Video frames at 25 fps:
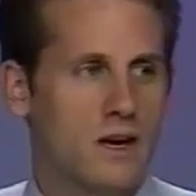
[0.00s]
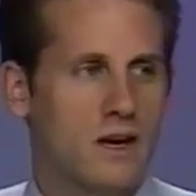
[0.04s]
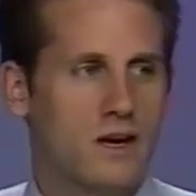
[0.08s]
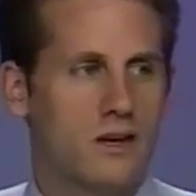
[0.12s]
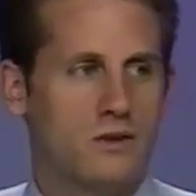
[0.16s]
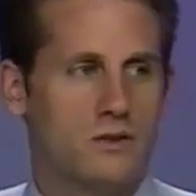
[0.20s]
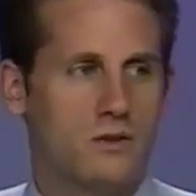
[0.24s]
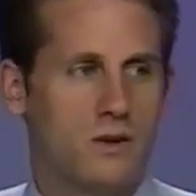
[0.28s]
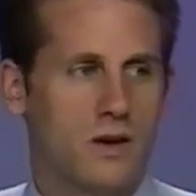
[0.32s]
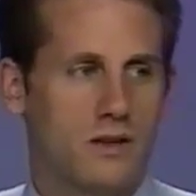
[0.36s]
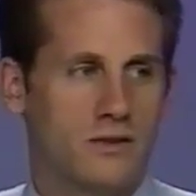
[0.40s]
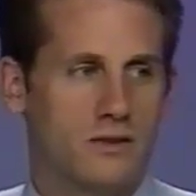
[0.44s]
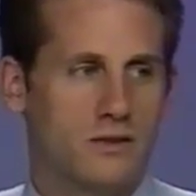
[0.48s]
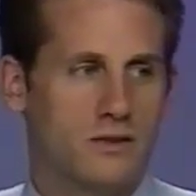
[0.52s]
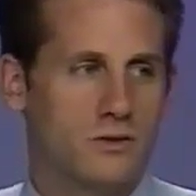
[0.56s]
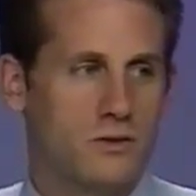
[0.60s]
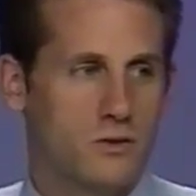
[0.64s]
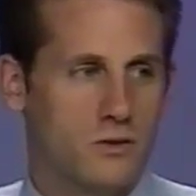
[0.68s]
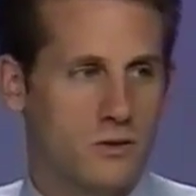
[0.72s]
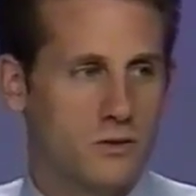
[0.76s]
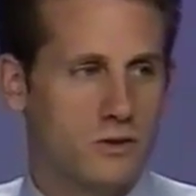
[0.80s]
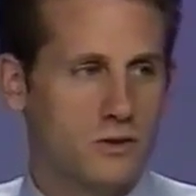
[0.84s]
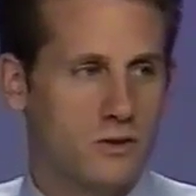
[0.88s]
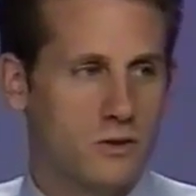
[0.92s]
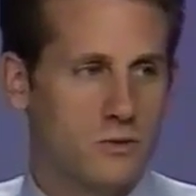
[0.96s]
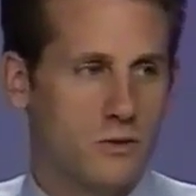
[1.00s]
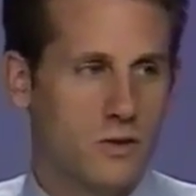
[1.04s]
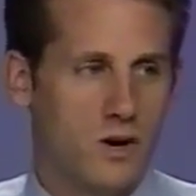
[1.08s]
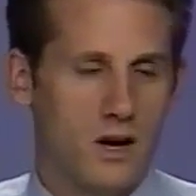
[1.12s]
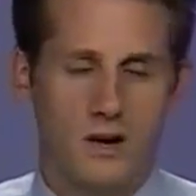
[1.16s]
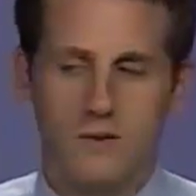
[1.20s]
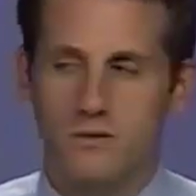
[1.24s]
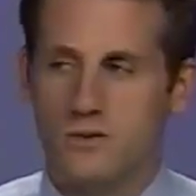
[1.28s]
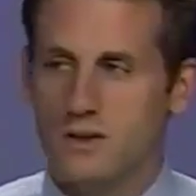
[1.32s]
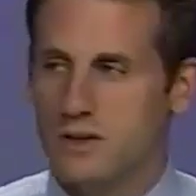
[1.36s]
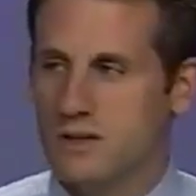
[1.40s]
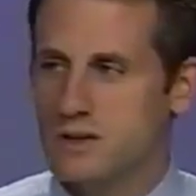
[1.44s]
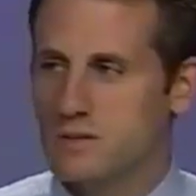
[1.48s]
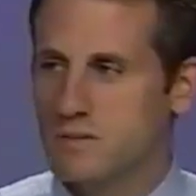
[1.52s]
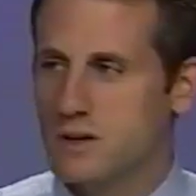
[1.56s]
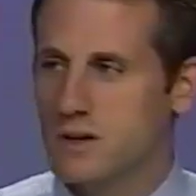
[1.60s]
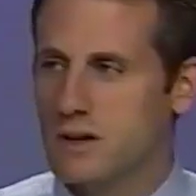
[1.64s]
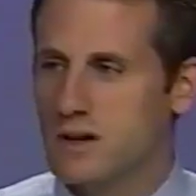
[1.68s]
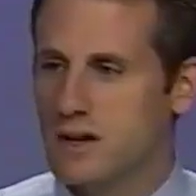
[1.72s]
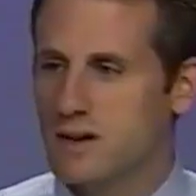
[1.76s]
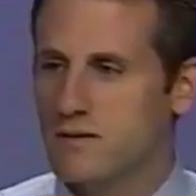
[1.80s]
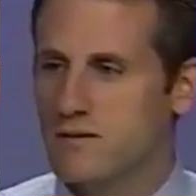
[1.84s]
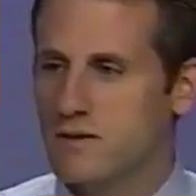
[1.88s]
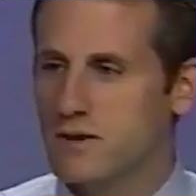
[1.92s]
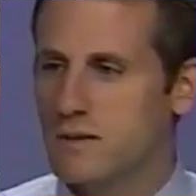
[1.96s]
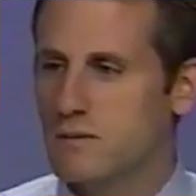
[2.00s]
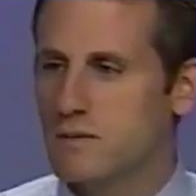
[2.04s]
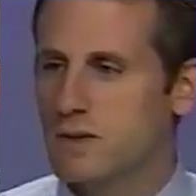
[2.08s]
and try and deduce a wide range of behavior.